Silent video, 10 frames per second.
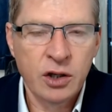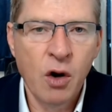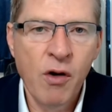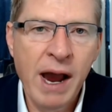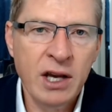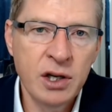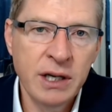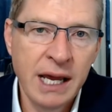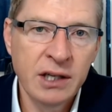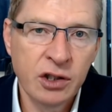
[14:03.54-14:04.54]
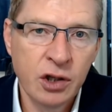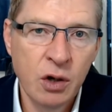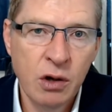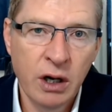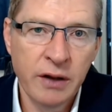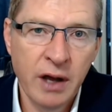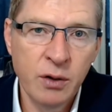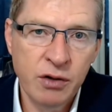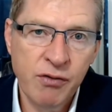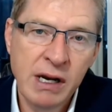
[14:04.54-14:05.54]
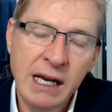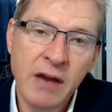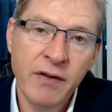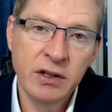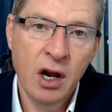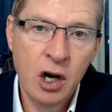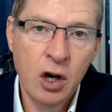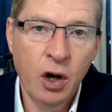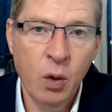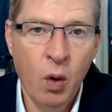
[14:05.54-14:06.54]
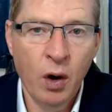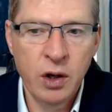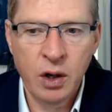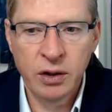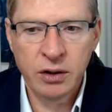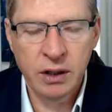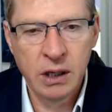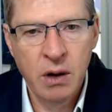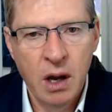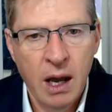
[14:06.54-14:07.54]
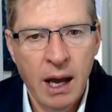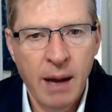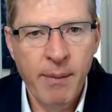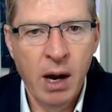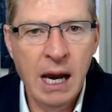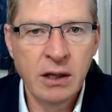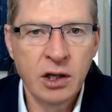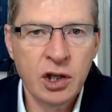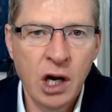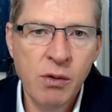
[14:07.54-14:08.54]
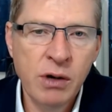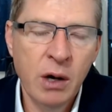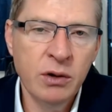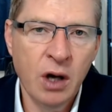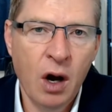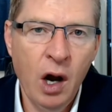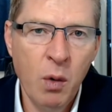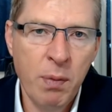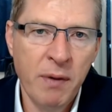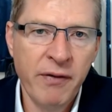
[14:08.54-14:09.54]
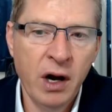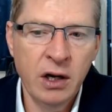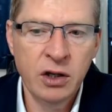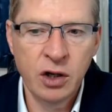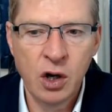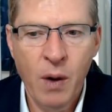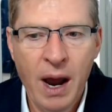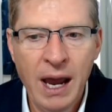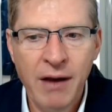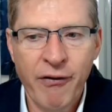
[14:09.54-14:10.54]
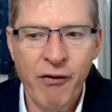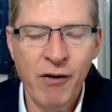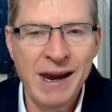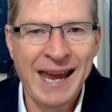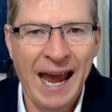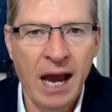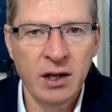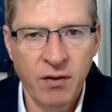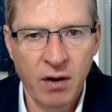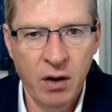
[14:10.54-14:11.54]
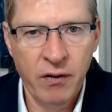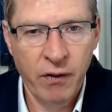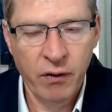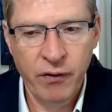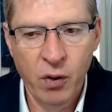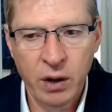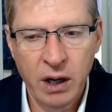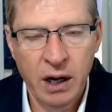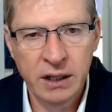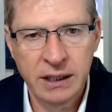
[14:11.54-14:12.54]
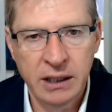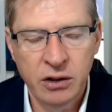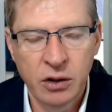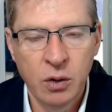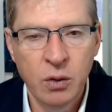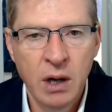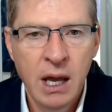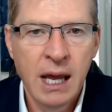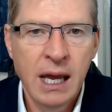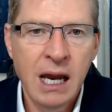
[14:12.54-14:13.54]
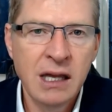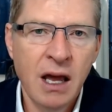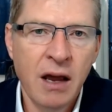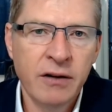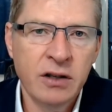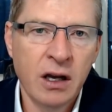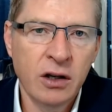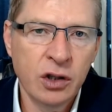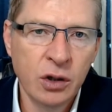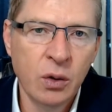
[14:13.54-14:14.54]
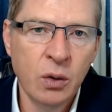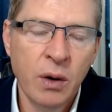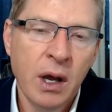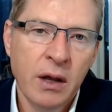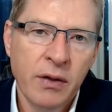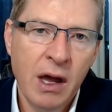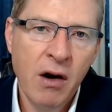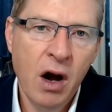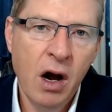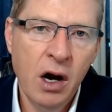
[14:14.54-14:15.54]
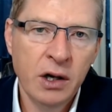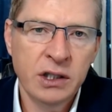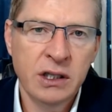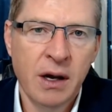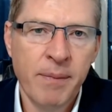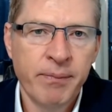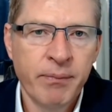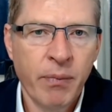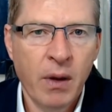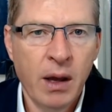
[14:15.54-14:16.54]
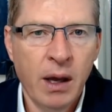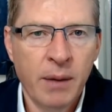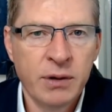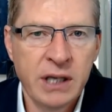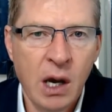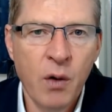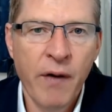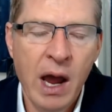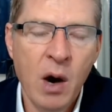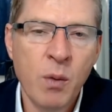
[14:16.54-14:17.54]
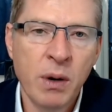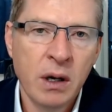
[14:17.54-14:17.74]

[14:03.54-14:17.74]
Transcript: your action is to look at those 3 levers and look at what you can do. In the show notes, I will provide you a free cash flow forecasting tool. In that tool, there are some self-help